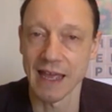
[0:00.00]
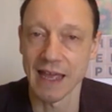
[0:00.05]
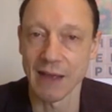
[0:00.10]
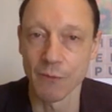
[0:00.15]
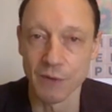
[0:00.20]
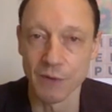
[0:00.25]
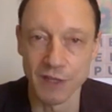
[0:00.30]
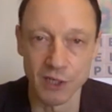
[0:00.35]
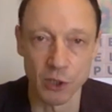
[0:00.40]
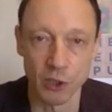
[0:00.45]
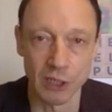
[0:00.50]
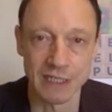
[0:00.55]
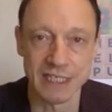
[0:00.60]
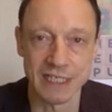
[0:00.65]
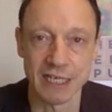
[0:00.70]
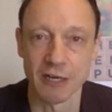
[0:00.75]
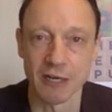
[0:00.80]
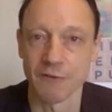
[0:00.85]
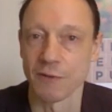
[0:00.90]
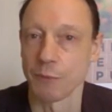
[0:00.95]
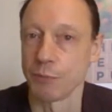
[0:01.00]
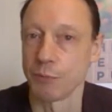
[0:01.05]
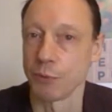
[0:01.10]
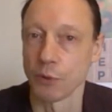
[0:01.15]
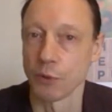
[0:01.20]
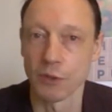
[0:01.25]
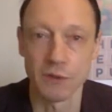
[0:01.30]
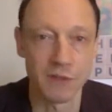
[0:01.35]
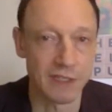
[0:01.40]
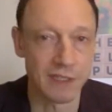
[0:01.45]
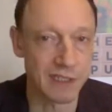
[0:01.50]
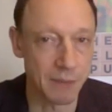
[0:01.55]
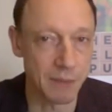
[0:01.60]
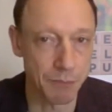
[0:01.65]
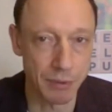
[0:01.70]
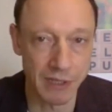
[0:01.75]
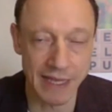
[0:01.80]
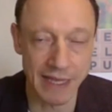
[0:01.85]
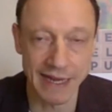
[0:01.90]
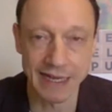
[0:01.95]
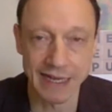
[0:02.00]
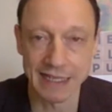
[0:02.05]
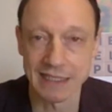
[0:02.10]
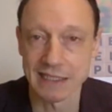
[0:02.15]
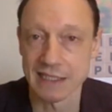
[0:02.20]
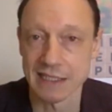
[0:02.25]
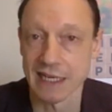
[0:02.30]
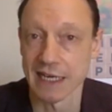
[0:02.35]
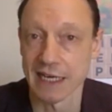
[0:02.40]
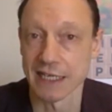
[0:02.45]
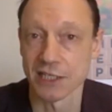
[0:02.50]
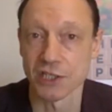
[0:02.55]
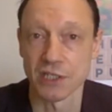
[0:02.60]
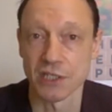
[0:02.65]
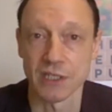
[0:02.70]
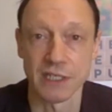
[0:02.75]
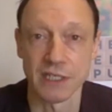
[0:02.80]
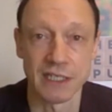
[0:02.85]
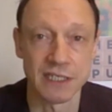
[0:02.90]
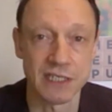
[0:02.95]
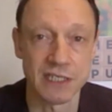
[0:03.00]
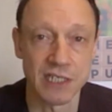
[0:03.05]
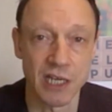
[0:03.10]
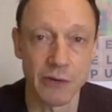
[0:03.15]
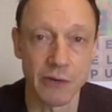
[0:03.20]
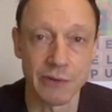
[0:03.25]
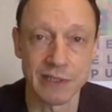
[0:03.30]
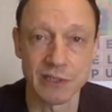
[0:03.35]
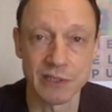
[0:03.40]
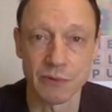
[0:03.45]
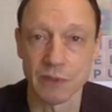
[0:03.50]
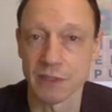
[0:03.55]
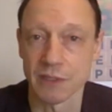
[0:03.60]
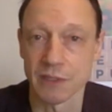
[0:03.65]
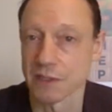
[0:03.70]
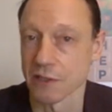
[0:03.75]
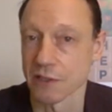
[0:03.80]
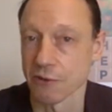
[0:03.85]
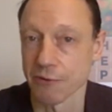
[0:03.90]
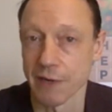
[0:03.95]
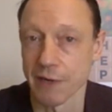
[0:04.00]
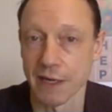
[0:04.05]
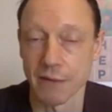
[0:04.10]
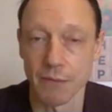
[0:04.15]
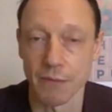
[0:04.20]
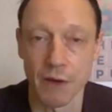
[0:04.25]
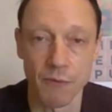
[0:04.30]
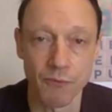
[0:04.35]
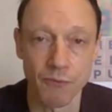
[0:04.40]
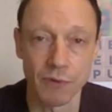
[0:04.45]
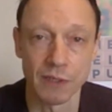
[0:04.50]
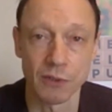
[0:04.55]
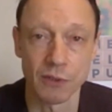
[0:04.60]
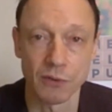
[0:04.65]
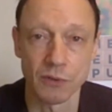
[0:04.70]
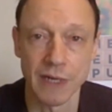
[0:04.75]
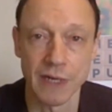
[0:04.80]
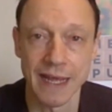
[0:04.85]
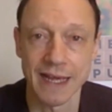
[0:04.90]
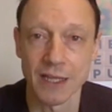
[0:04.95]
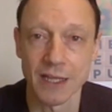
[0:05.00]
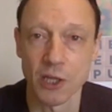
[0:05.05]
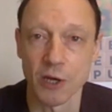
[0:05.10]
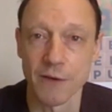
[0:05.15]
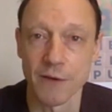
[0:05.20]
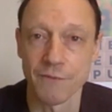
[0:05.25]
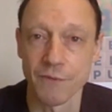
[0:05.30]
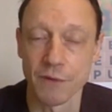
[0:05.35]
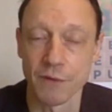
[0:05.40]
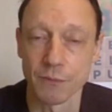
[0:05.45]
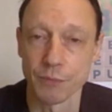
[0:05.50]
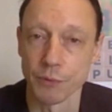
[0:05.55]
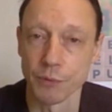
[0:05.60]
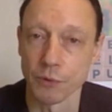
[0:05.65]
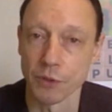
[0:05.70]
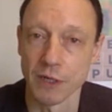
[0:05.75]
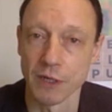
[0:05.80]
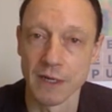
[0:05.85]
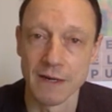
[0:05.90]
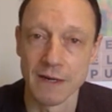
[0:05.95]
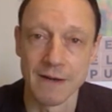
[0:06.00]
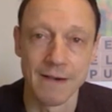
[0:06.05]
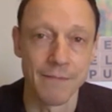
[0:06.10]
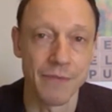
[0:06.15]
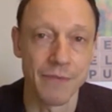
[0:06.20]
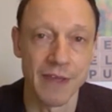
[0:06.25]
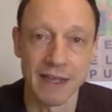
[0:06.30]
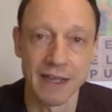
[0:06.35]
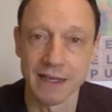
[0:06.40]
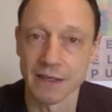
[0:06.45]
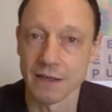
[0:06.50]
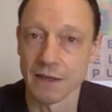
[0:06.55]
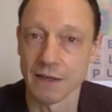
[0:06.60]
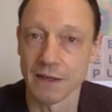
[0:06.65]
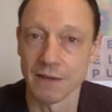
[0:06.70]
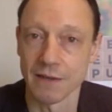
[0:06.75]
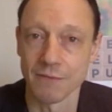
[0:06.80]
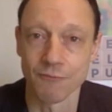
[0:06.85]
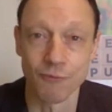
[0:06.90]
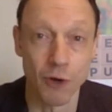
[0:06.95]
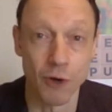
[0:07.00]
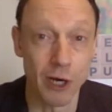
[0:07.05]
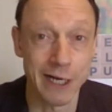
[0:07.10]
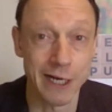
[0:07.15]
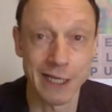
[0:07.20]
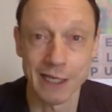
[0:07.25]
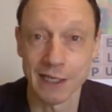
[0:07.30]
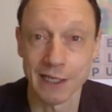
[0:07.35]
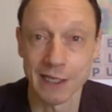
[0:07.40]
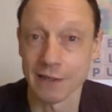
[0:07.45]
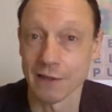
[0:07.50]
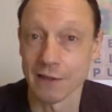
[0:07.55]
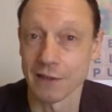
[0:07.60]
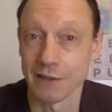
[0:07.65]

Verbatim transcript: with an idea of a book, there's a planning stage that needs to go into it to create a really good outline for the book. Then writing it